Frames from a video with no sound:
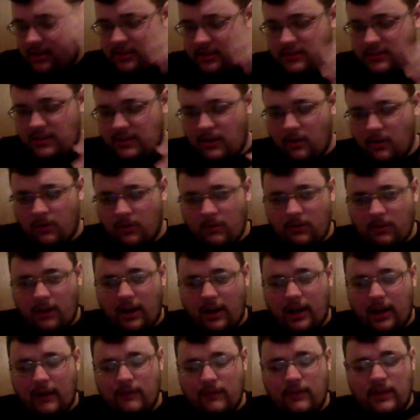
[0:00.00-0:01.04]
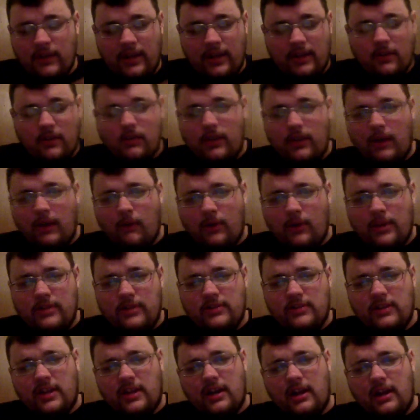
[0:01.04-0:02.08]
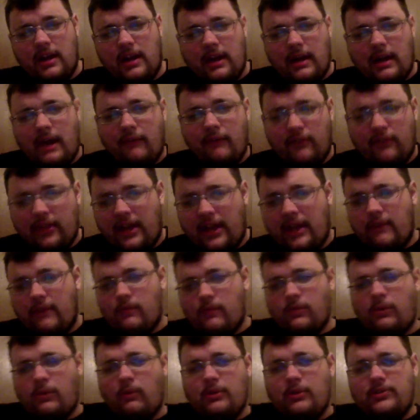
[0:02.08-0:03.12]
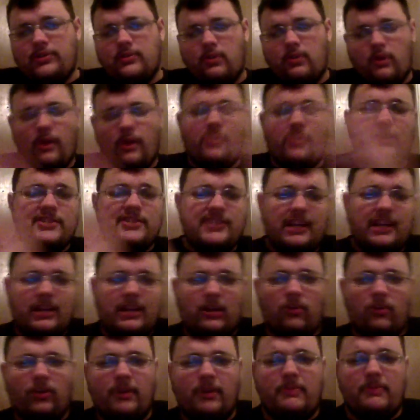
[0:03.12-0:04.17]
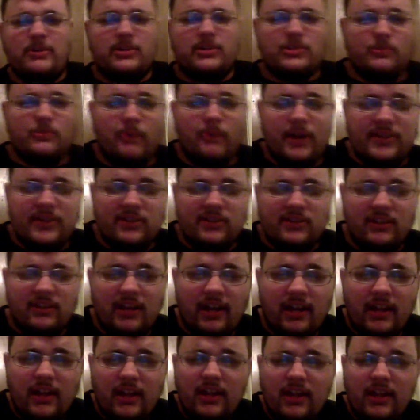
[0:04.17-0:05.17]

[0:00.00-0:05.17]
So kind of they went into kind of after that they went to the second really big surprise of the day,